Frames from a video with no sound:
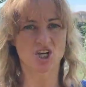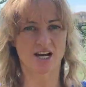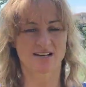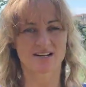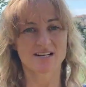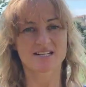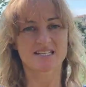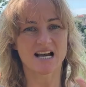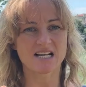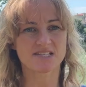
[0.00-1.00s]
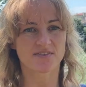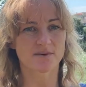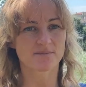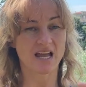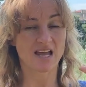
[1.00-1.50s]
channel results
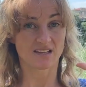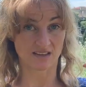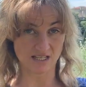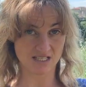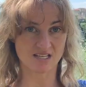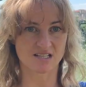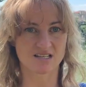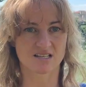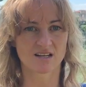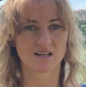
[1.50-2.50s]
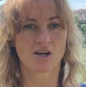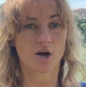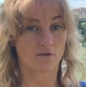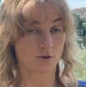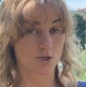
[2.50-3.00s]
from the necessity
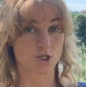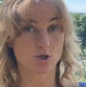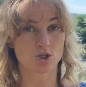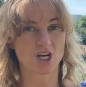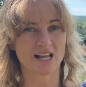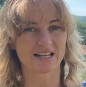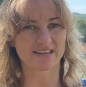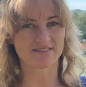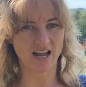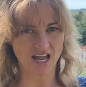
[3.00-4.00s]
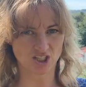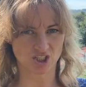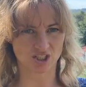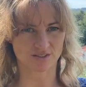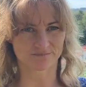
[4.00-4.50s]
for social
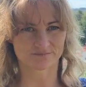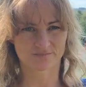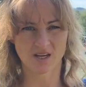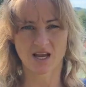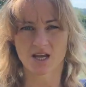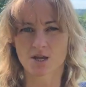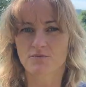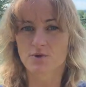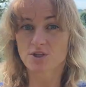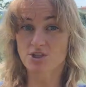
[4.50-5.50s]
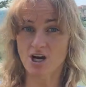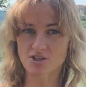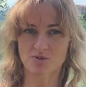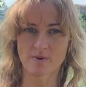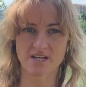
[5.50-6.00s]
interaction. If we
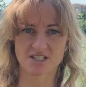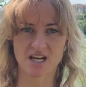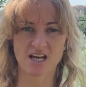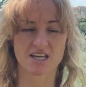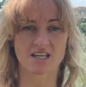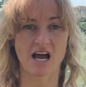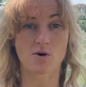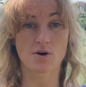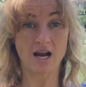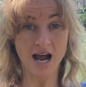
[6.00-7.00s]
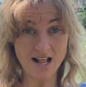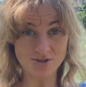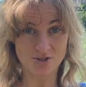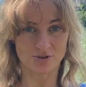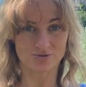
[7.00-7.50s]
don't maintain our
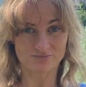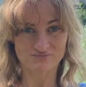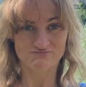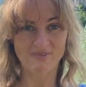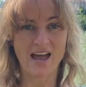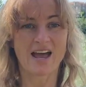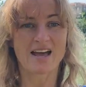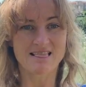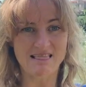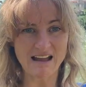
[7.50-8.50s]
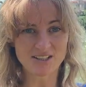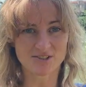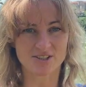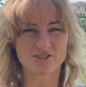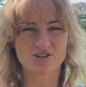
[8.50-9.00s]
culture,
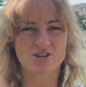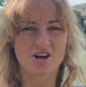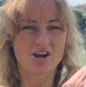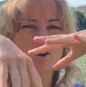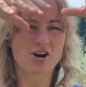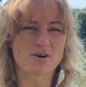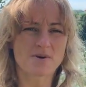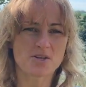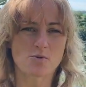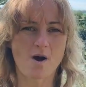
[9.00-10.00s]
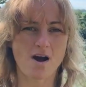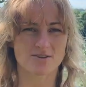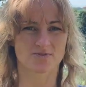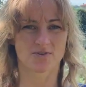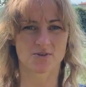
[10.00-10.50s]
language, common
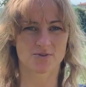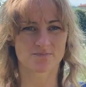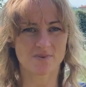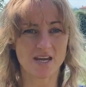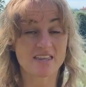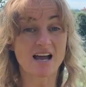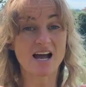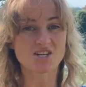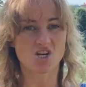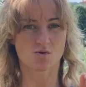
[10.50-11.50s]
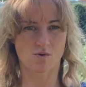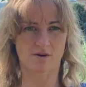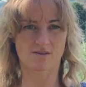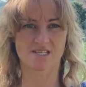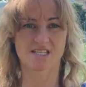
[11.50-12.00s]
worldview, in other
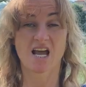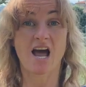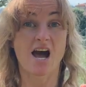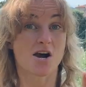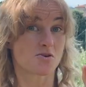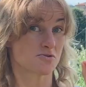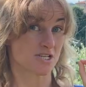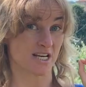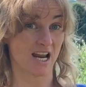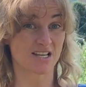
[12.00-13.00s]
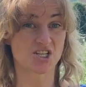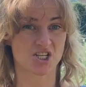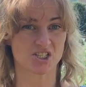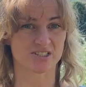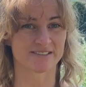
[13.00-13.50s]
words, our
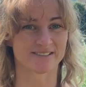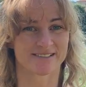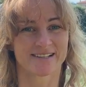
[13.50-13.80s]
tradition.